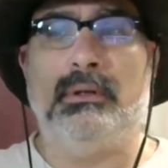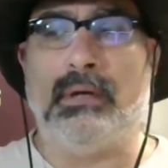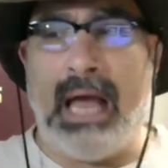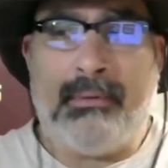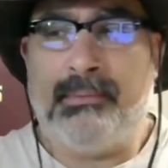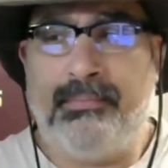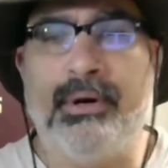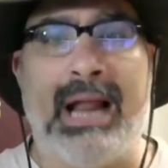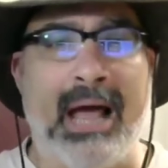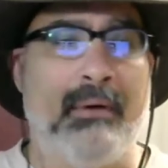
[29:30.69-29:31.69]
I
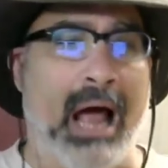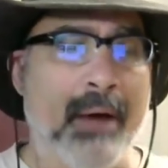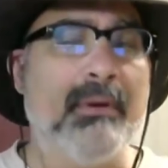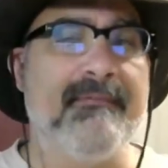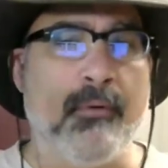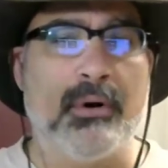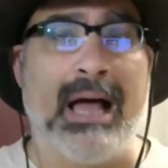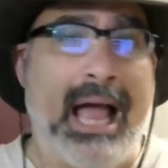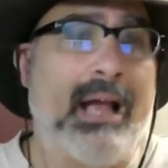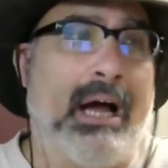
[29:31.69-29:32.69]

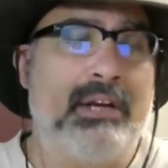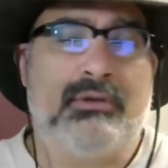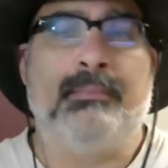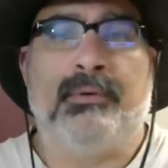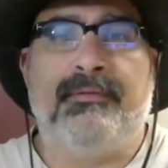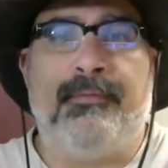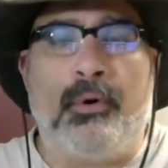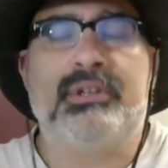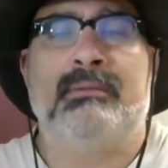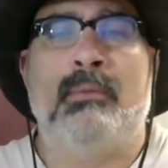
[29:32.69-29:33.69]
like Trump would
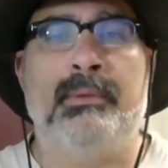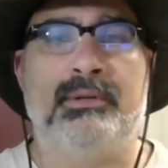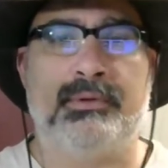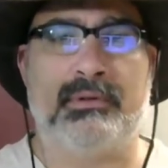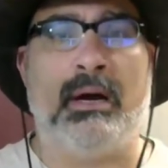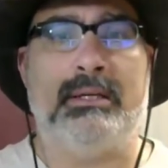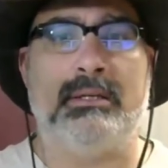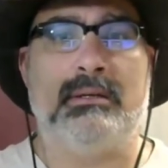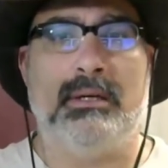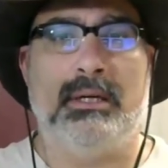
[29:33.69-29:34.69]
force the moment to its crisis